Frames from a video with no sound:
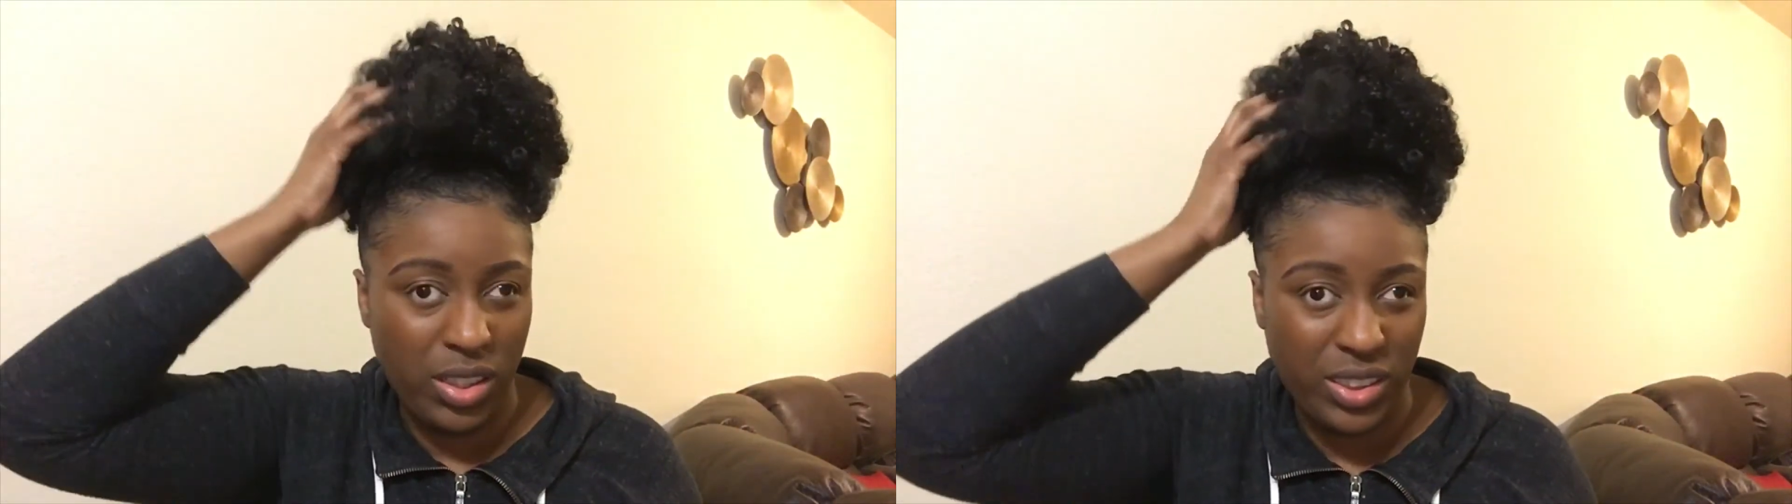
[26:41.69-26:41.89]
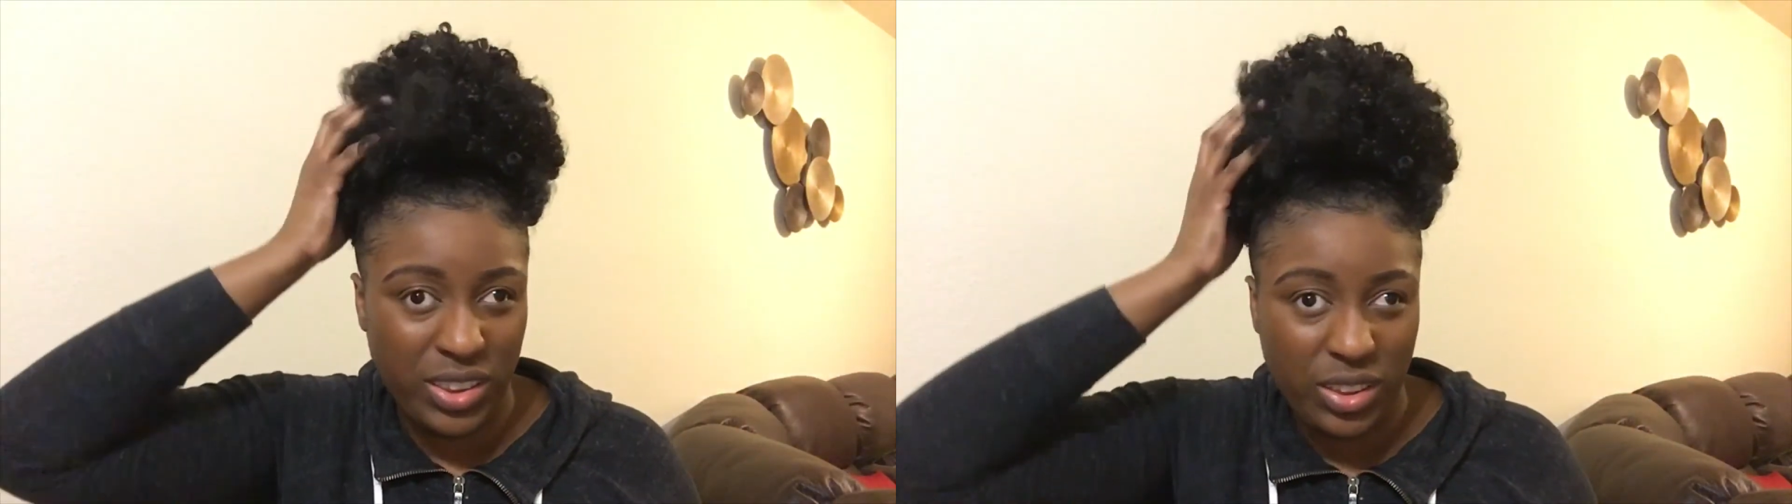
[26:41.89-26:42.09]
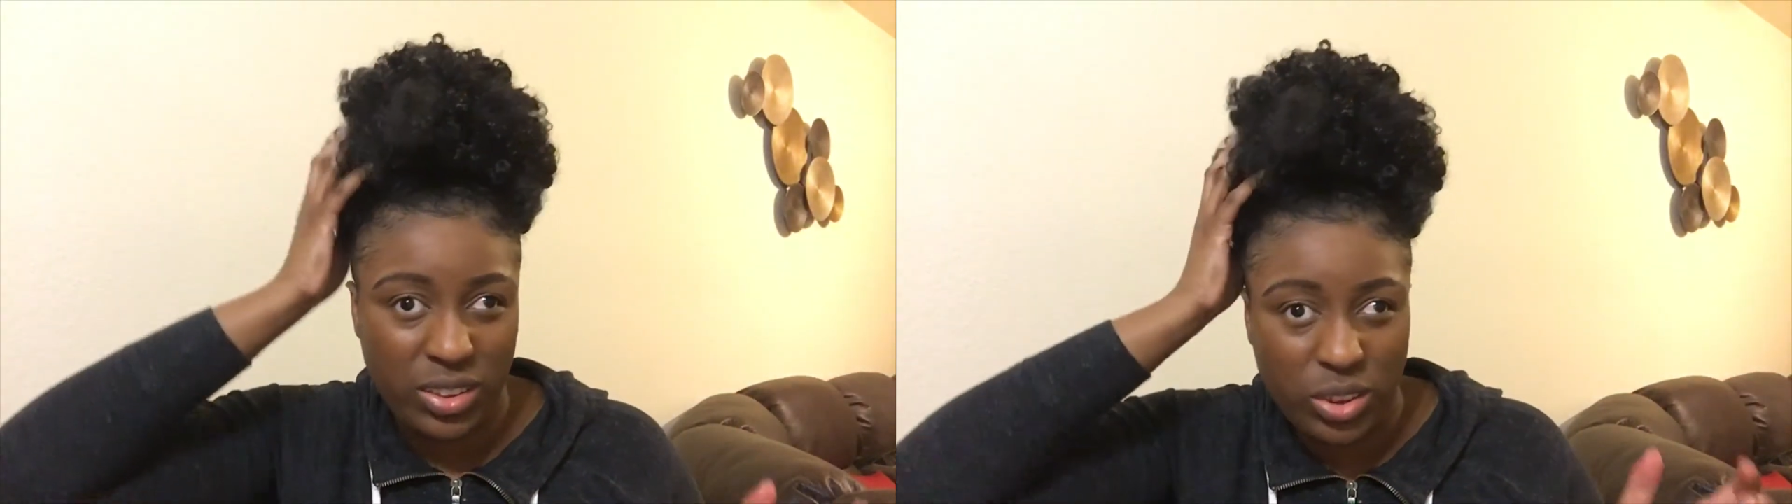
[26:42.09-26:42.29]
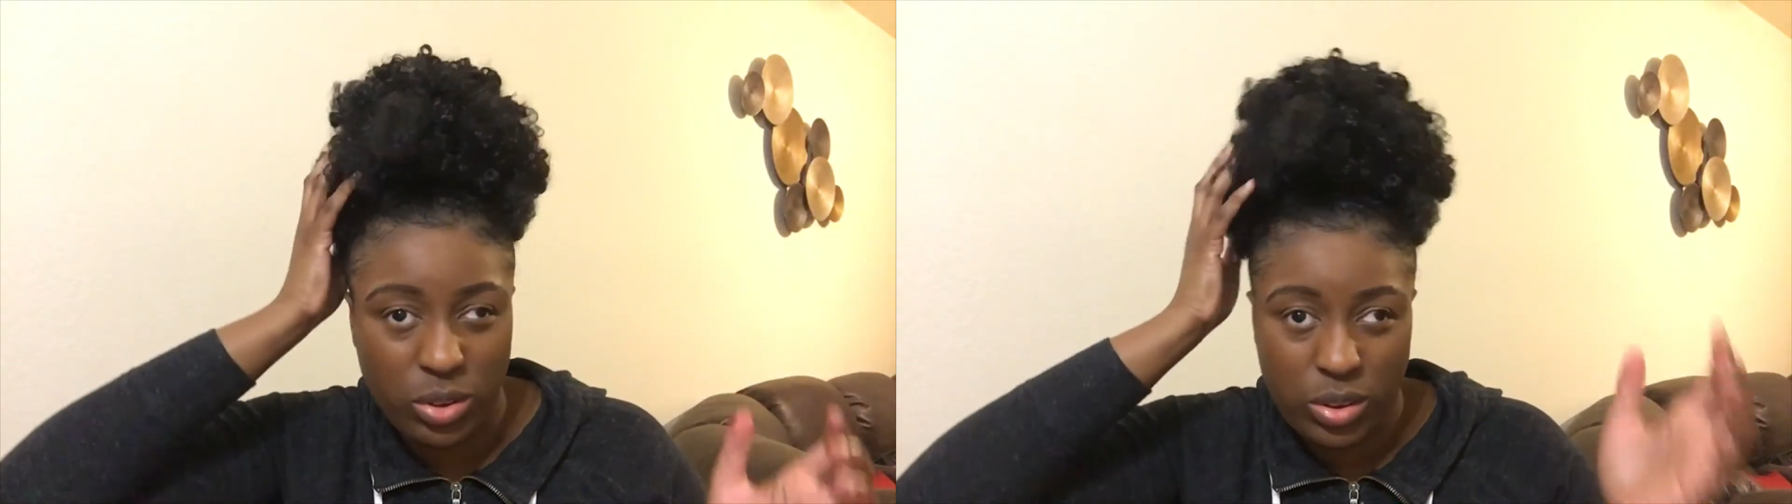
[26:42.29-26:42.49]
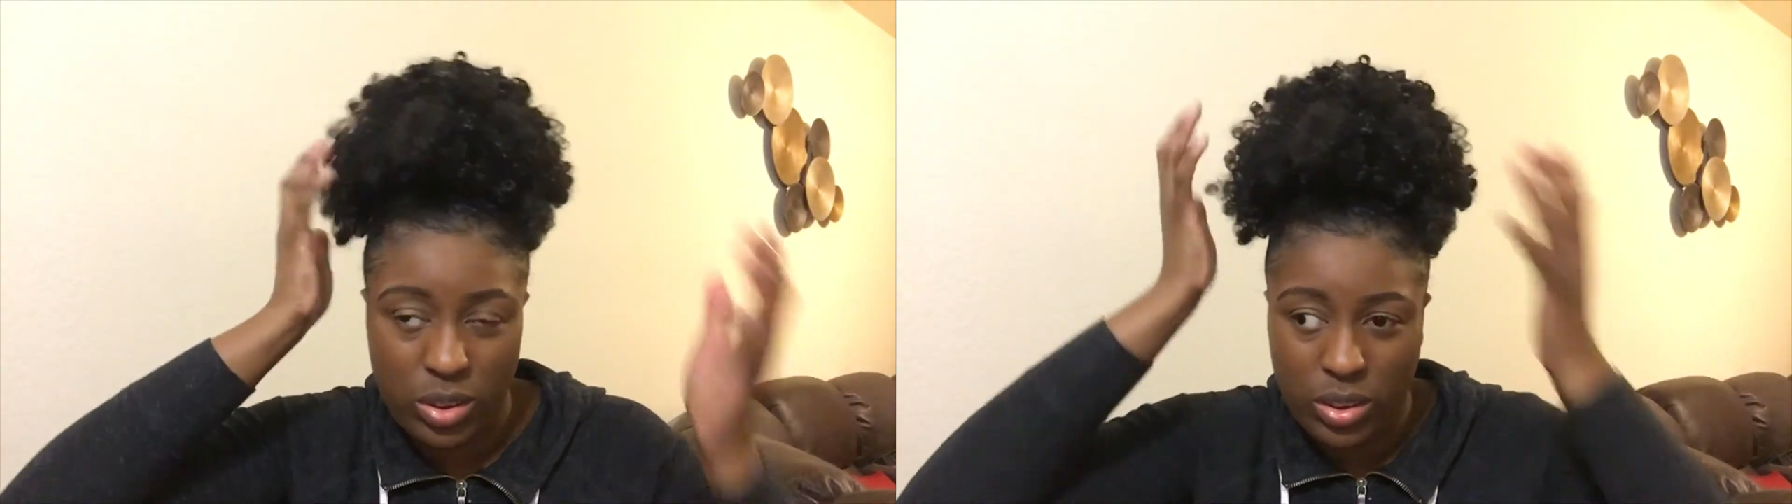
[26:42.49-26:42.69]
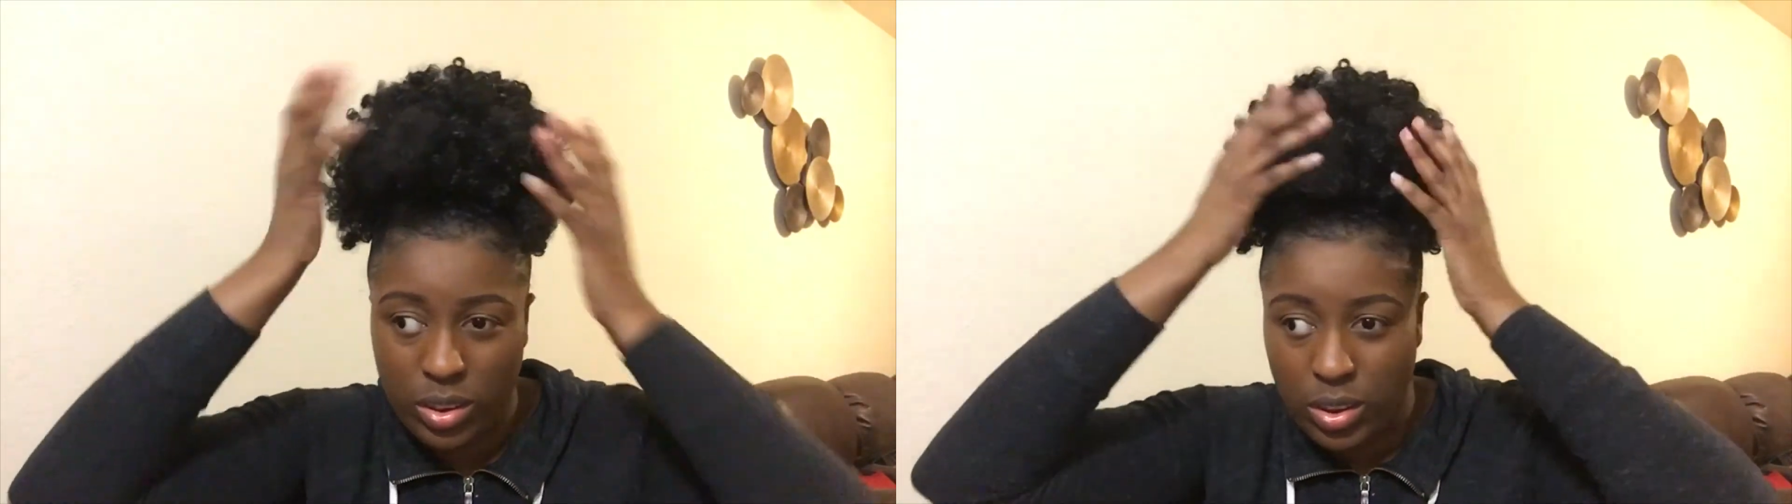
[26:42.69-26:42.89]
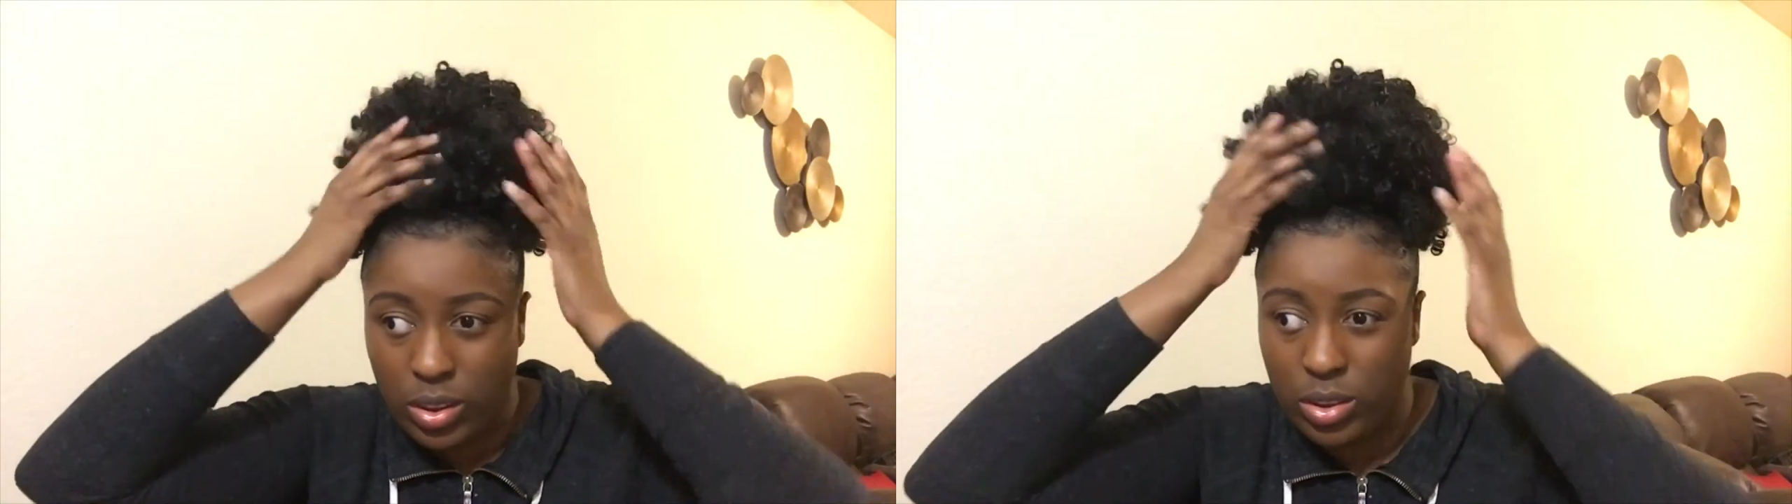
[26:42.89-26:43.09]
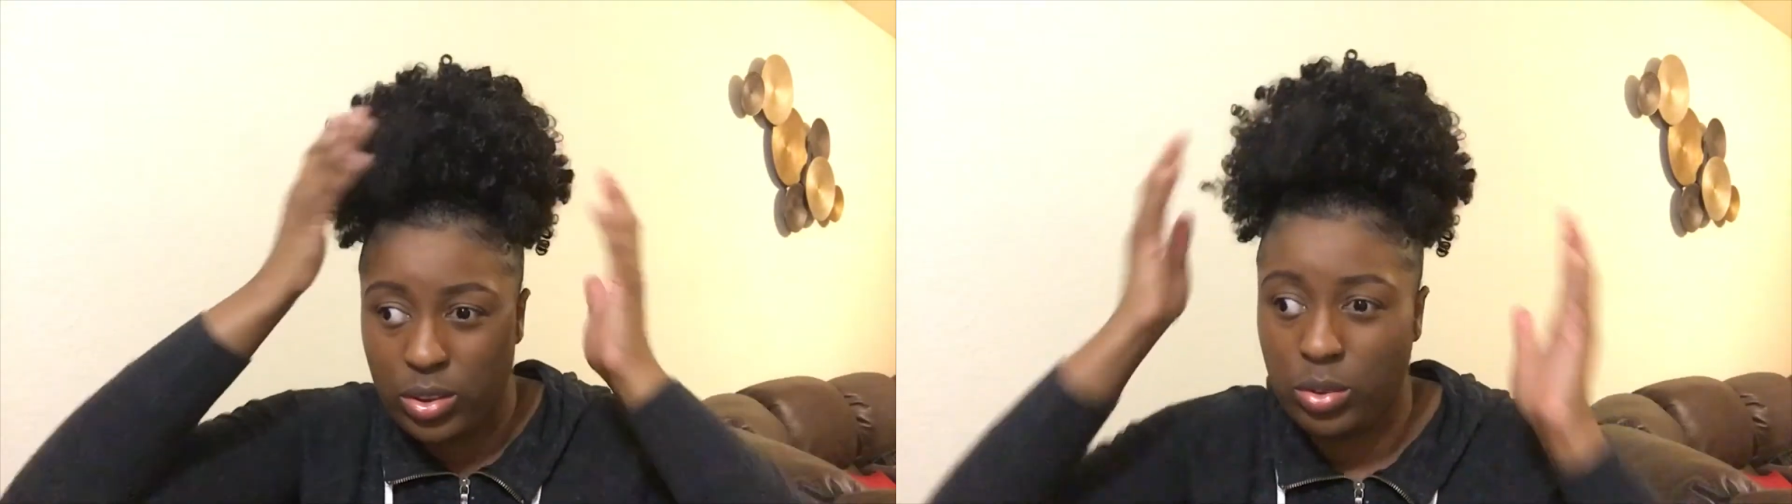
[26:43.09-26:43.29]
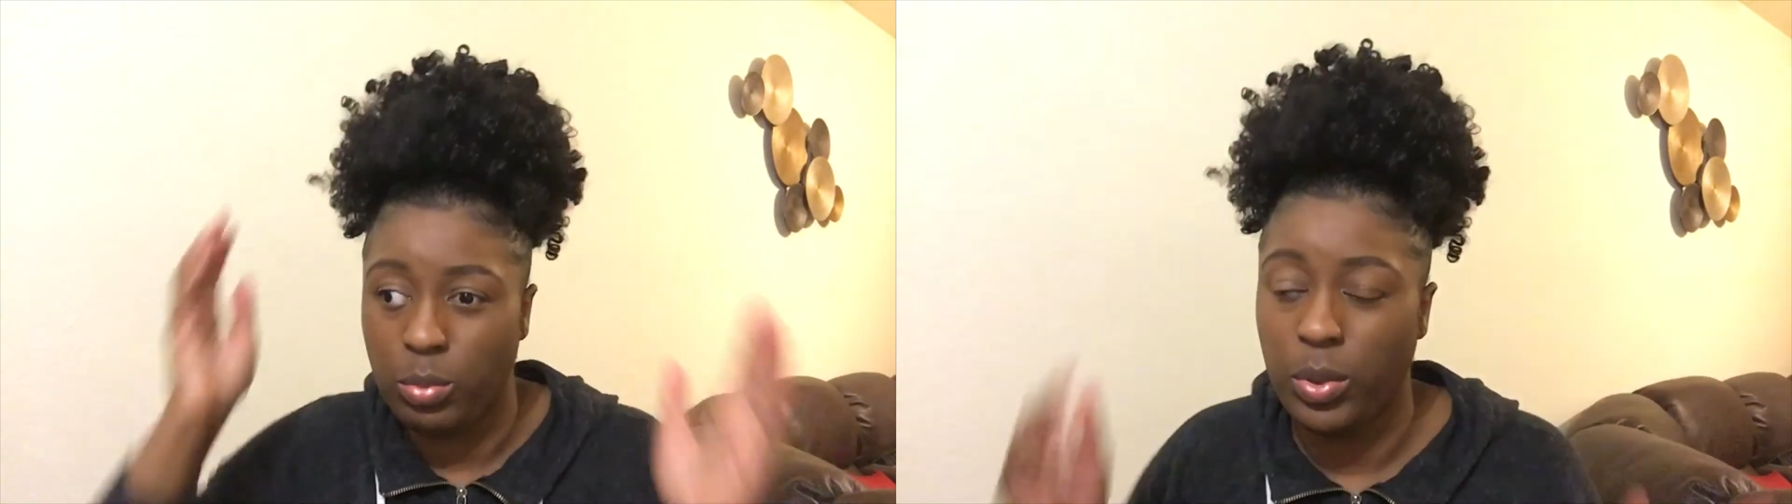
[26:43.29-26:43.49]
It's still too